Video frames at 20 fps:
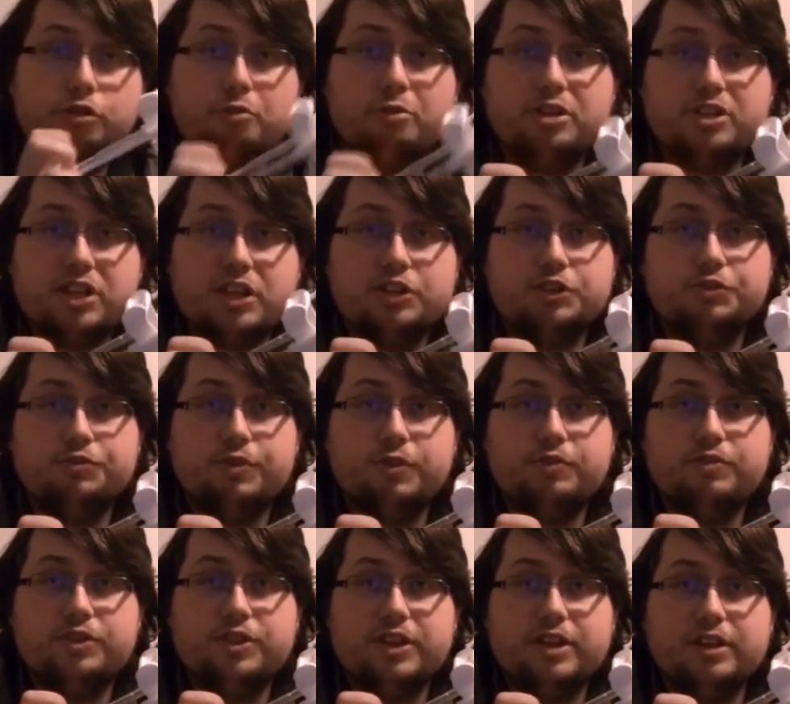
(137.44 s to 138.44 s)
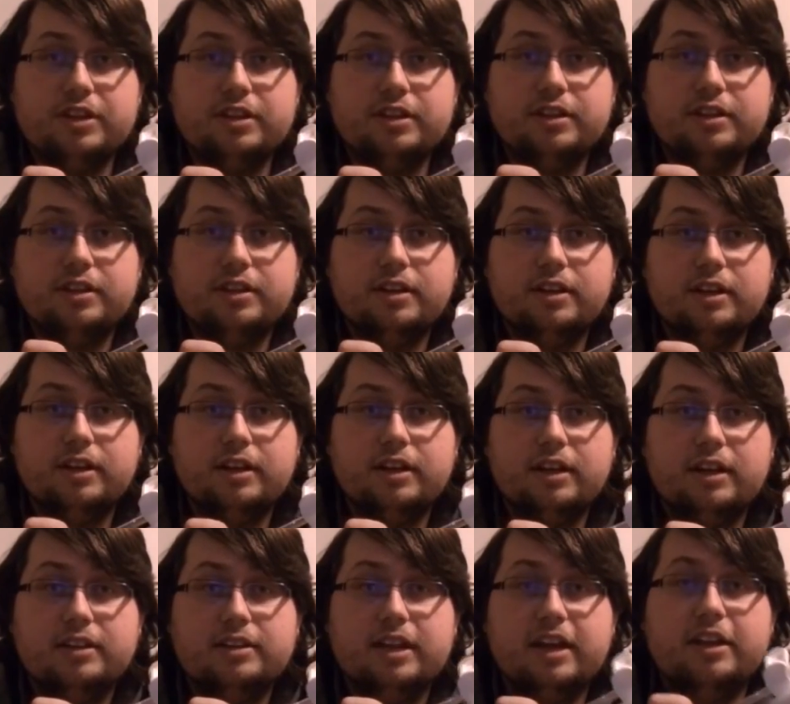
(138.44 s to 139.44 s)
to 3 sets of 15.
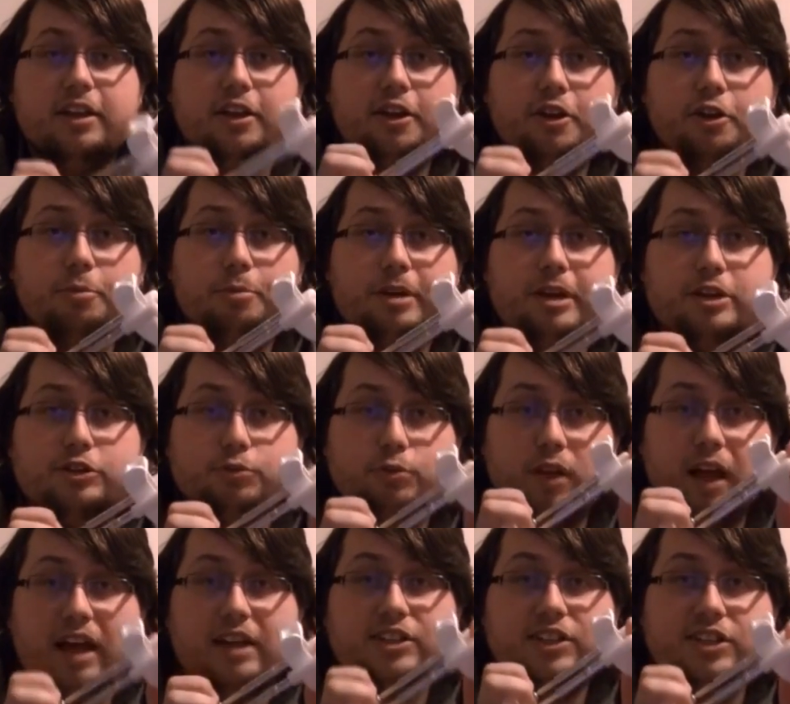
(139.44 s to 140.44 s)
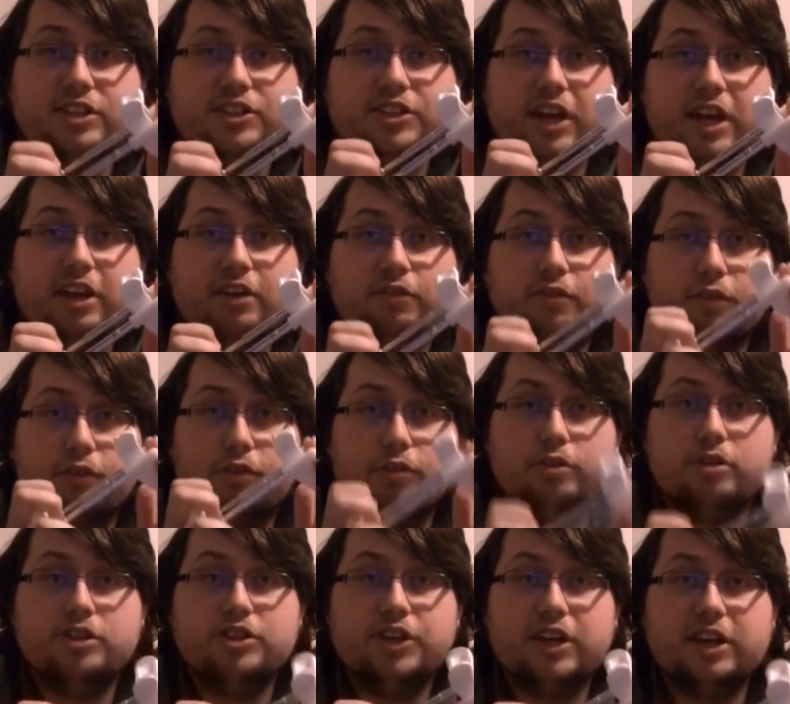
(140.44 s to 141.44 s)
Then let your penis relax at this angle for
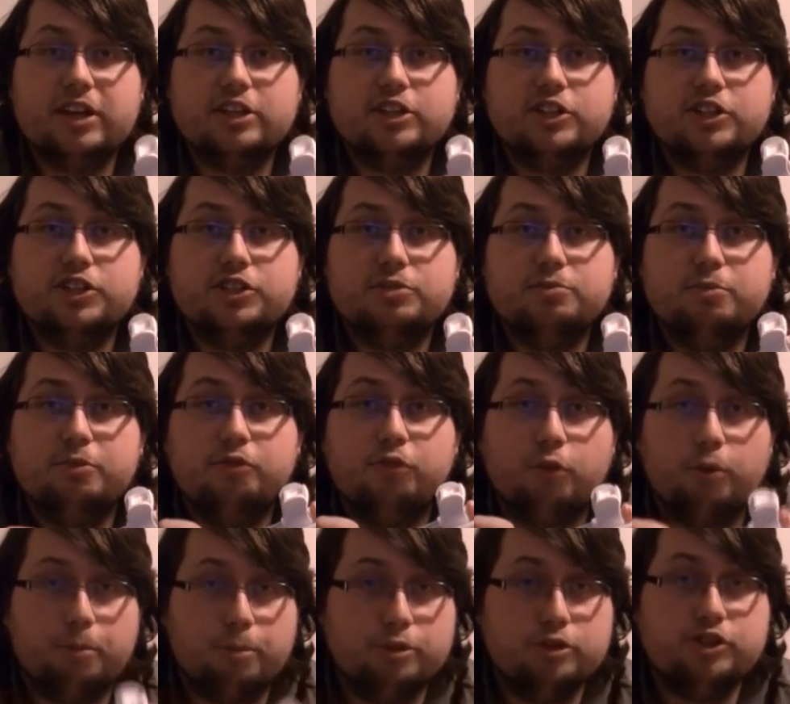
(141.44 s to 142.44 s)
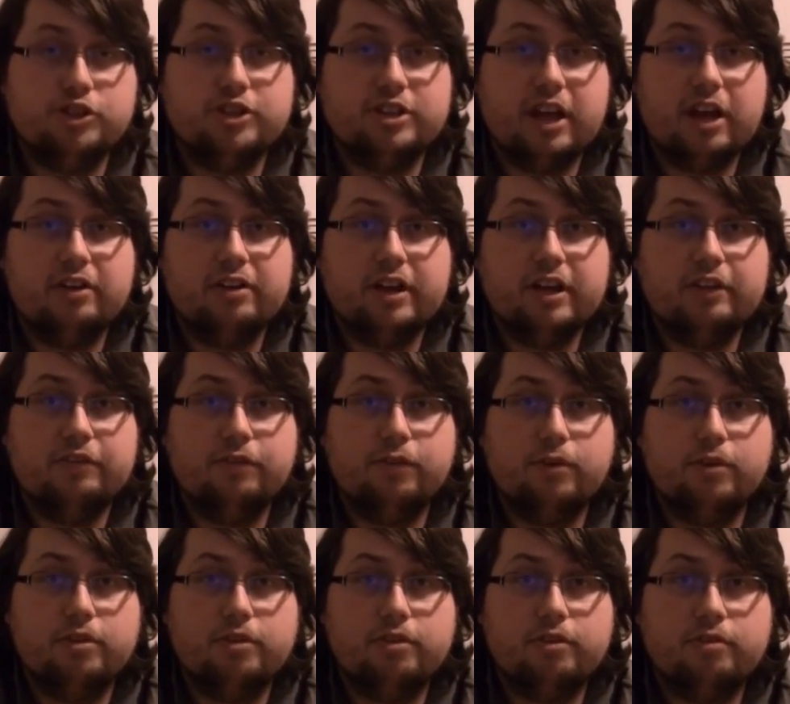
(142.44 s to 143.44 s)
30 seconds before pushing it down any
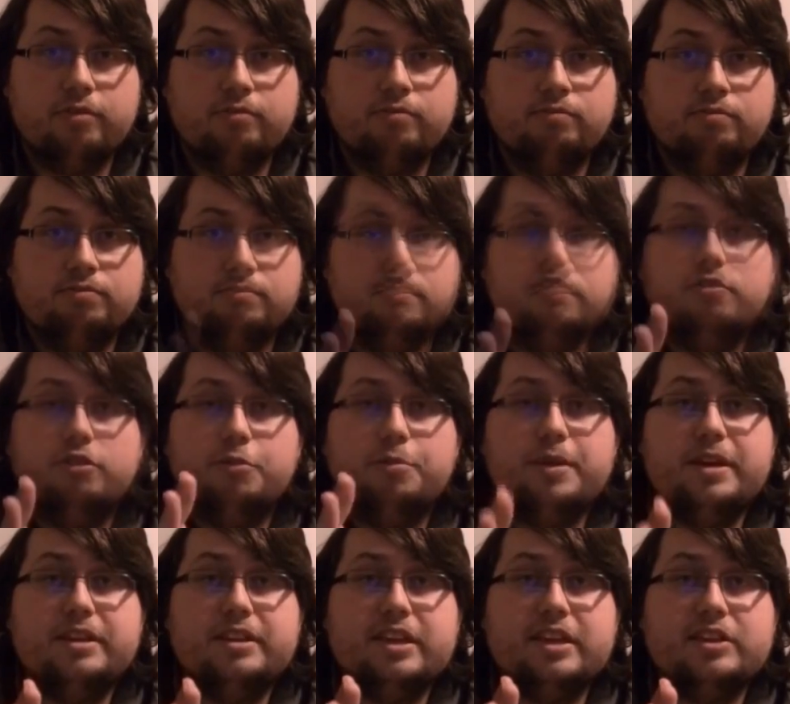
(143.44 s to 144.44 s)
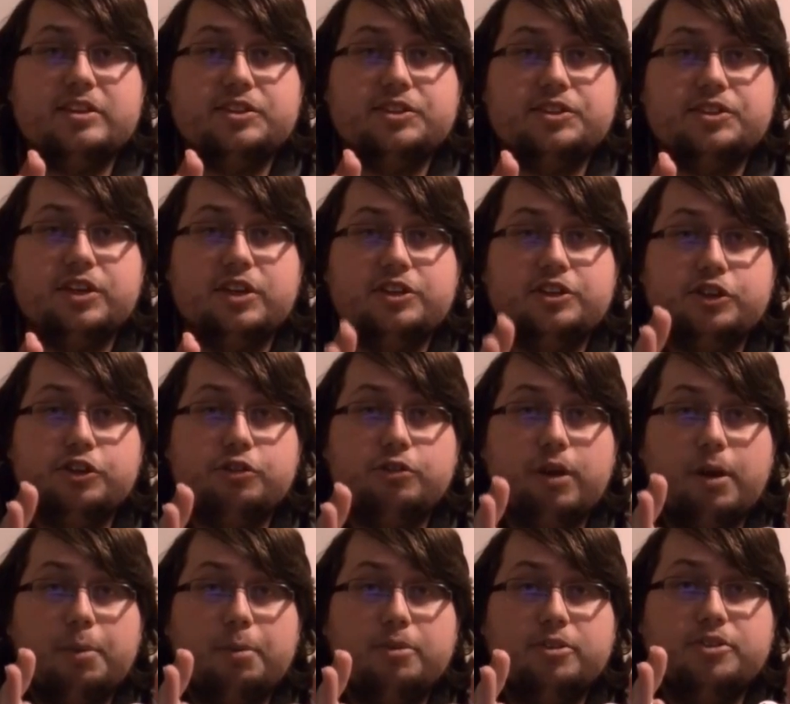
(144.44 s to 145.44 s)
further. Repeat this until
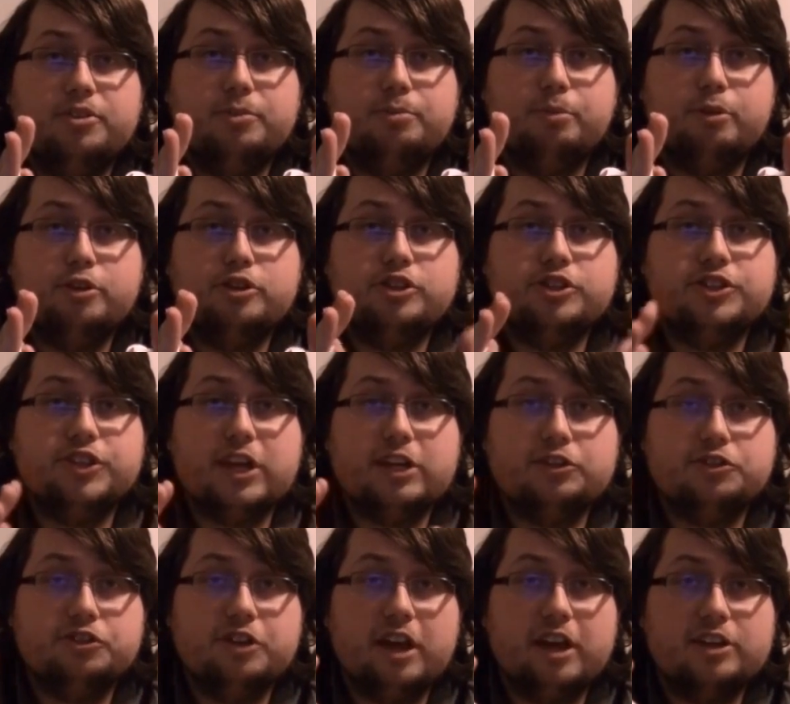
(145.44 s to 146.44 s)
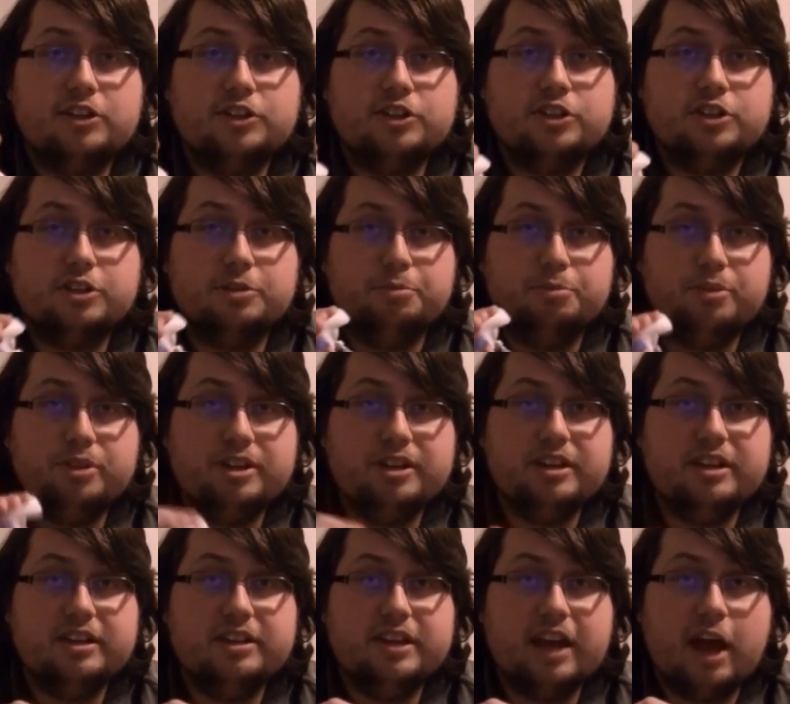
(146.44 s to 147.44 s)
you're able to push the SizeGenetics
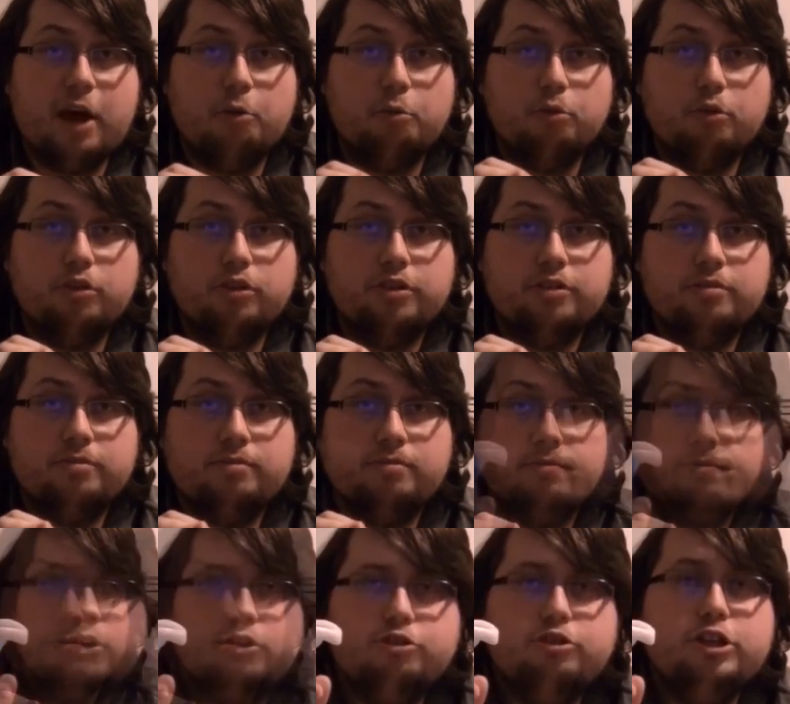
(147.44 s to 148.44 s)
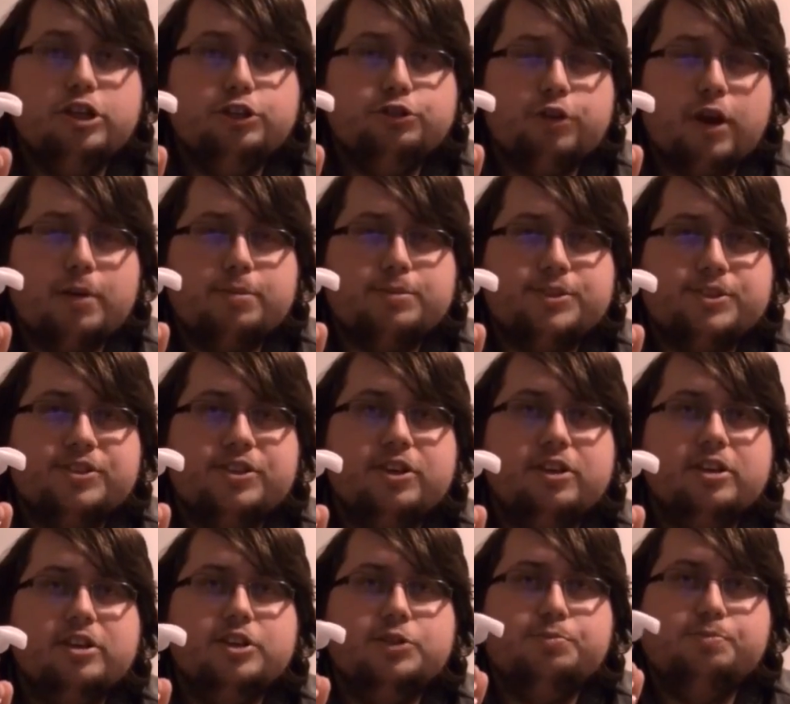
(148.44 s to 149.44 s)
completely downward. Do these reps
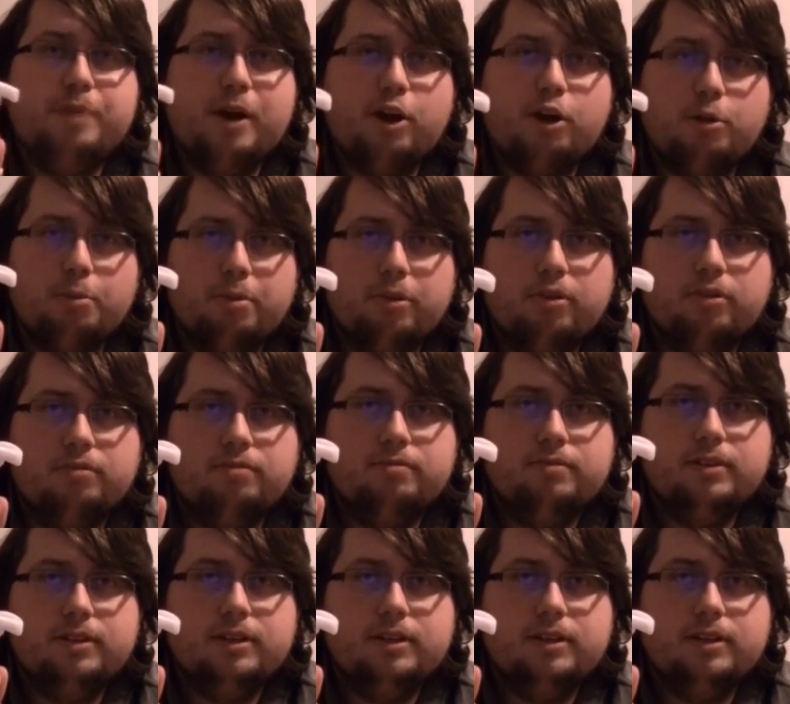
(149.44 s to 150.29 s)
until it is bearable